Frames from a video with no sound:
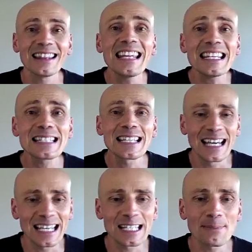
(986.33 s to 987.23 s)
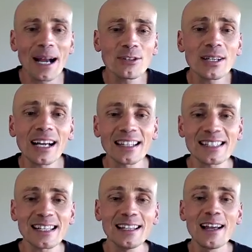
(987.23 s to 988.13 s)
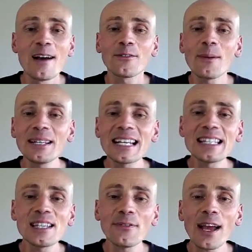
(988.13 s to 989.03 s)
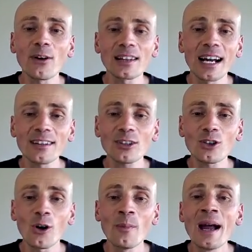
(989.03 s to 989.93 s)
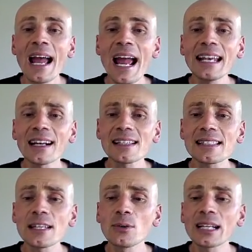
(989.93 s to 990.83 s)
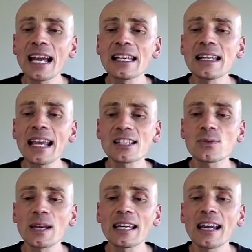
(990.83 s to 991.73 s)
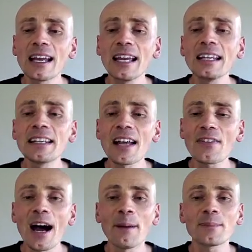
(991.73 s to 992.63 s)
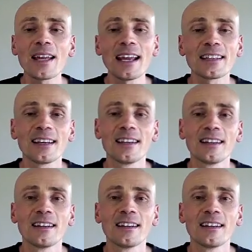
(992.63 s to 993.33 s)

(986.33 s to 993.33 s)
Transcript: This is Patrik Hutzel from IntensiveCareHotline.com and I'll see you again next week in another update.